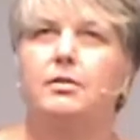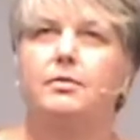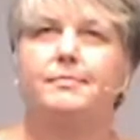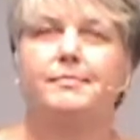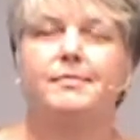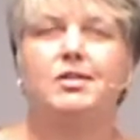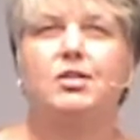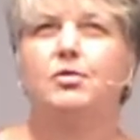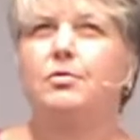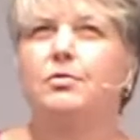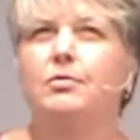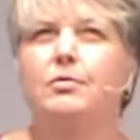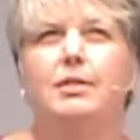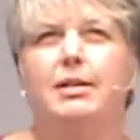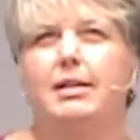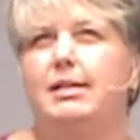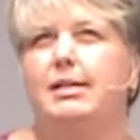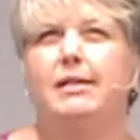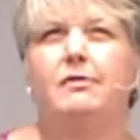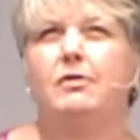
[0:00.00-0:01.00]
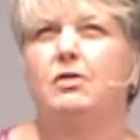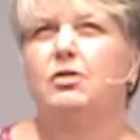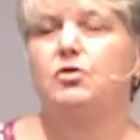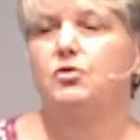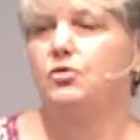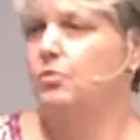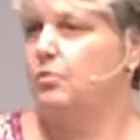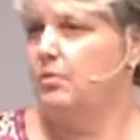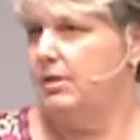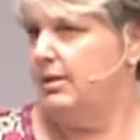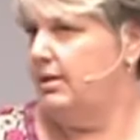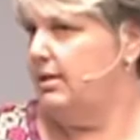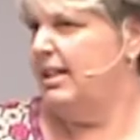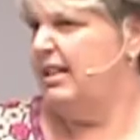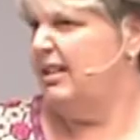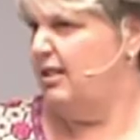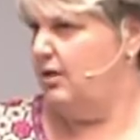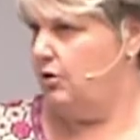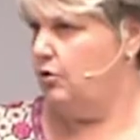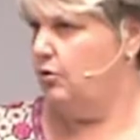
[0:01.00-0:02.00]
Stories, even stories
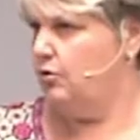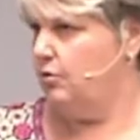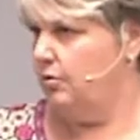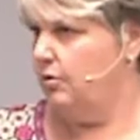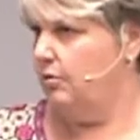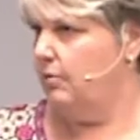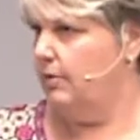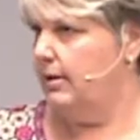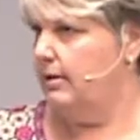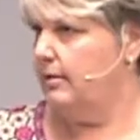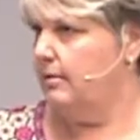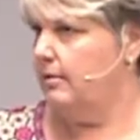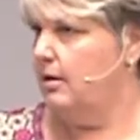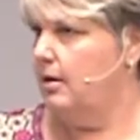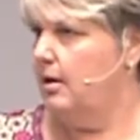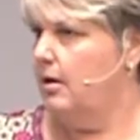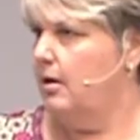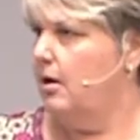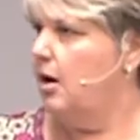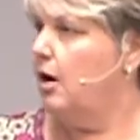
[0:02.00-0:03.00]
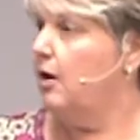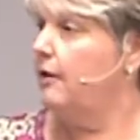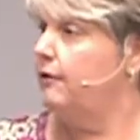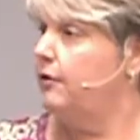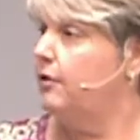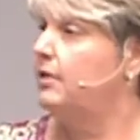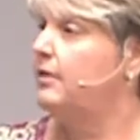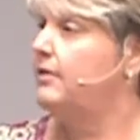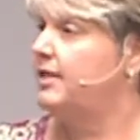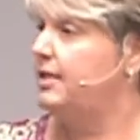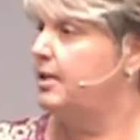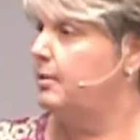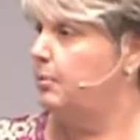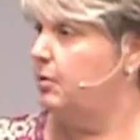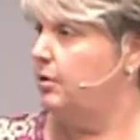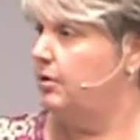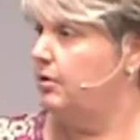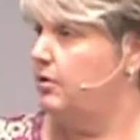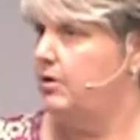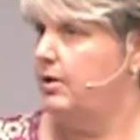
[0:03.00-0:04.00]
like this true one, are full of
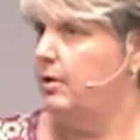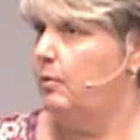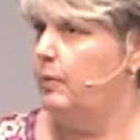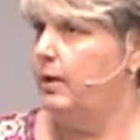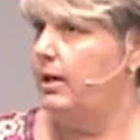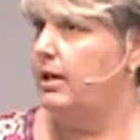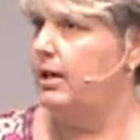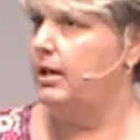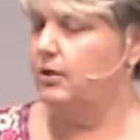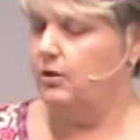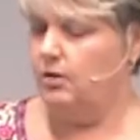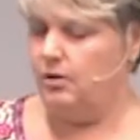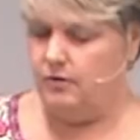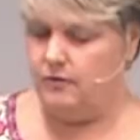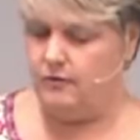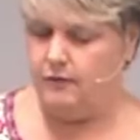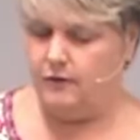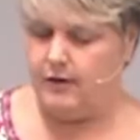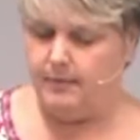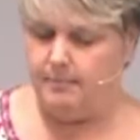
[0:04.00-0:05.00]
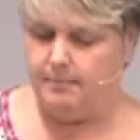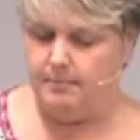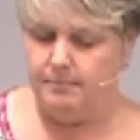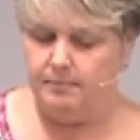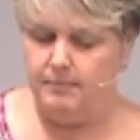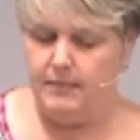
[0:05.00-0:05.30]
symbols that we can learn from.